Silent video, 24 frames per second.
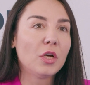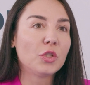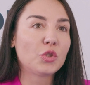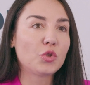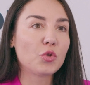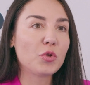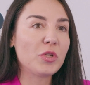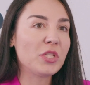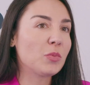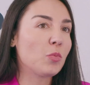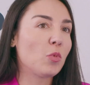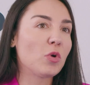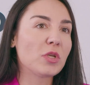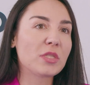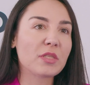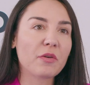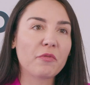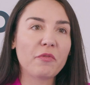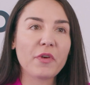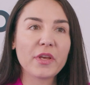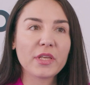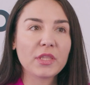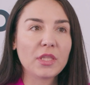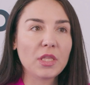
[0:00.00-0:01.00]
tourism was
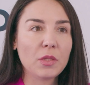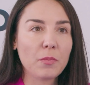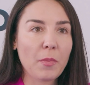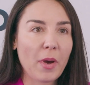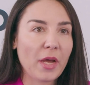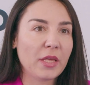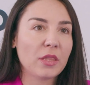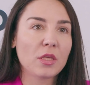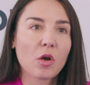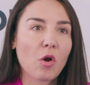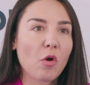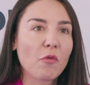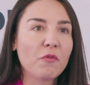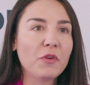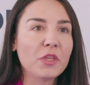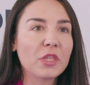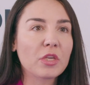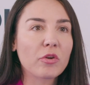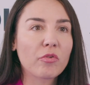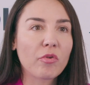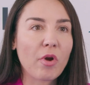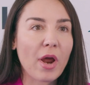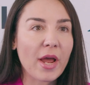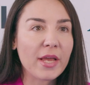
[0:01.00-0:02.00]
affected by the
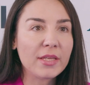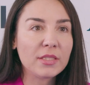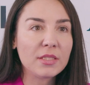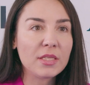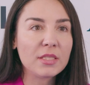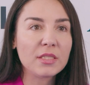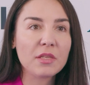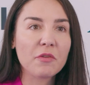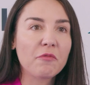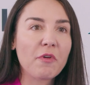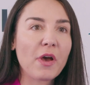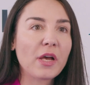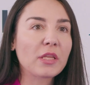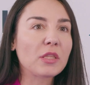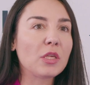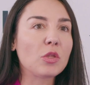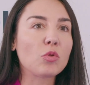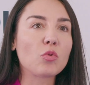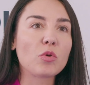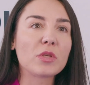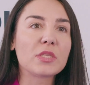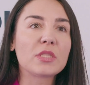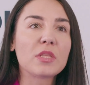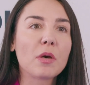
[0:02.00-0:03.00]
COVID crisis. In fact,
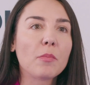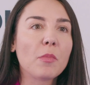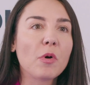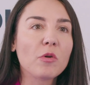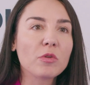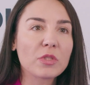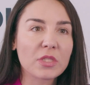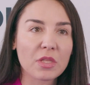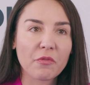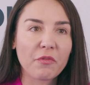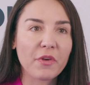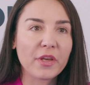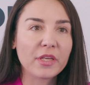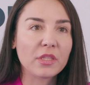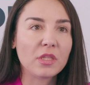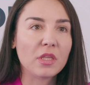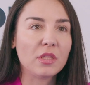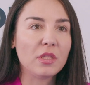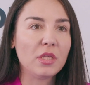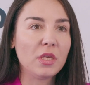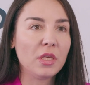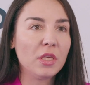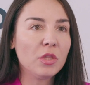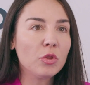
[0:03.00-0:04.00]
it was the most
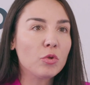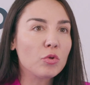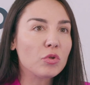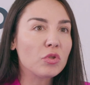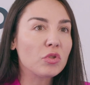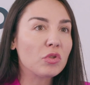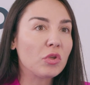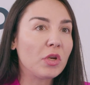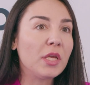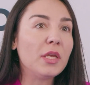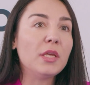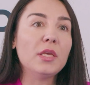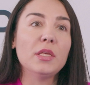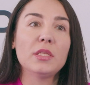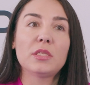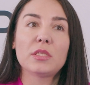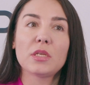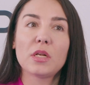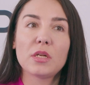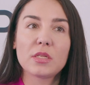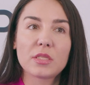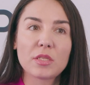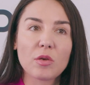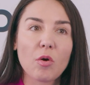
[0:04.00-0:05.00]
affected industry. It's
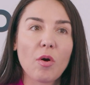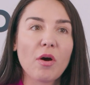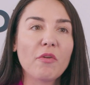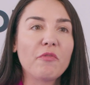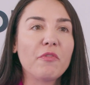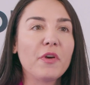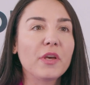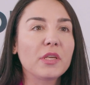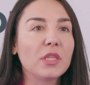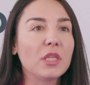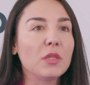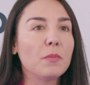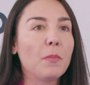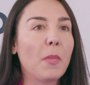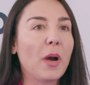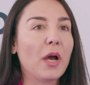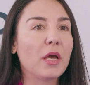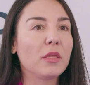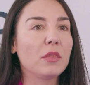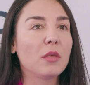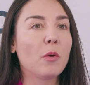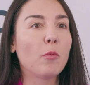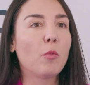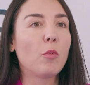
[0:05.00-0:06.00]
also affected
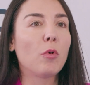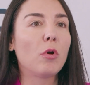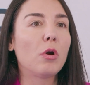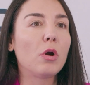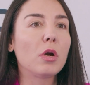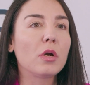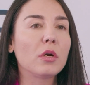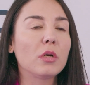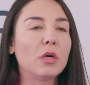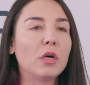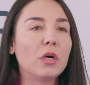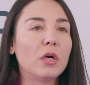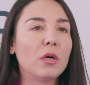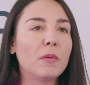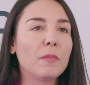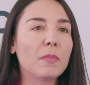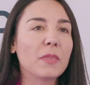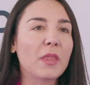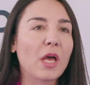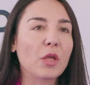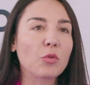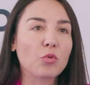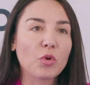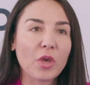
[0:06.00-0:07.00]
by the war
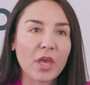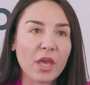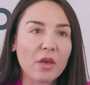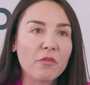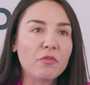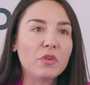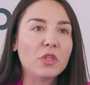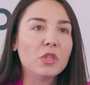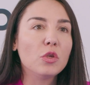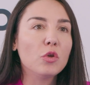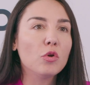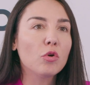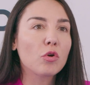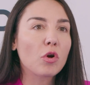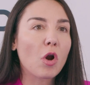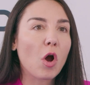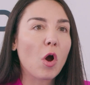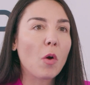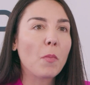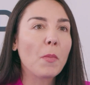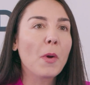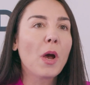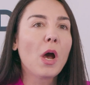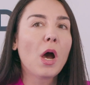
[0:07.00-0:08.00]
that we have in
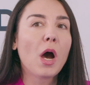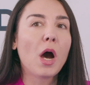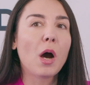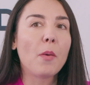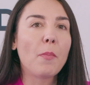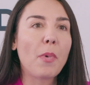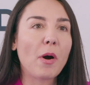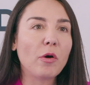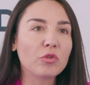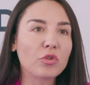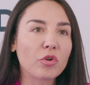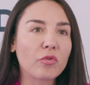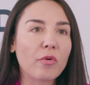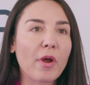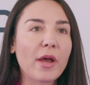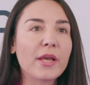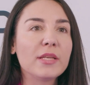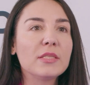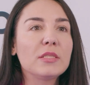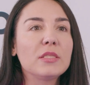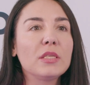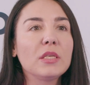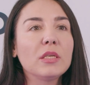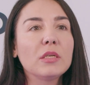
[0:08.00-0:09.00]
Europe, about the
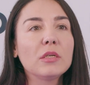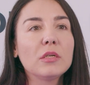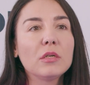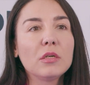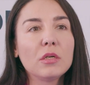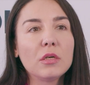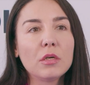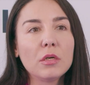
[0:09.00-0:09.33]
rising